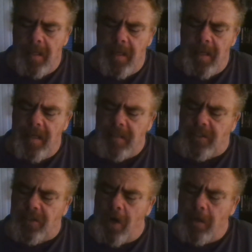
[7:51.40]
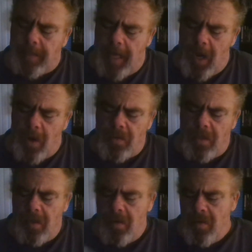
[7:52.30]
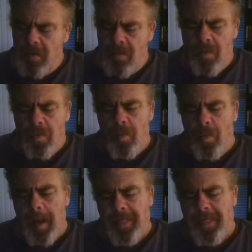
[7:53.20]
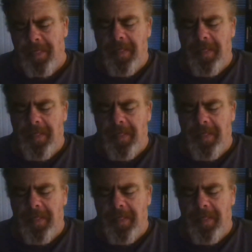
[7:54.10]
It starts out with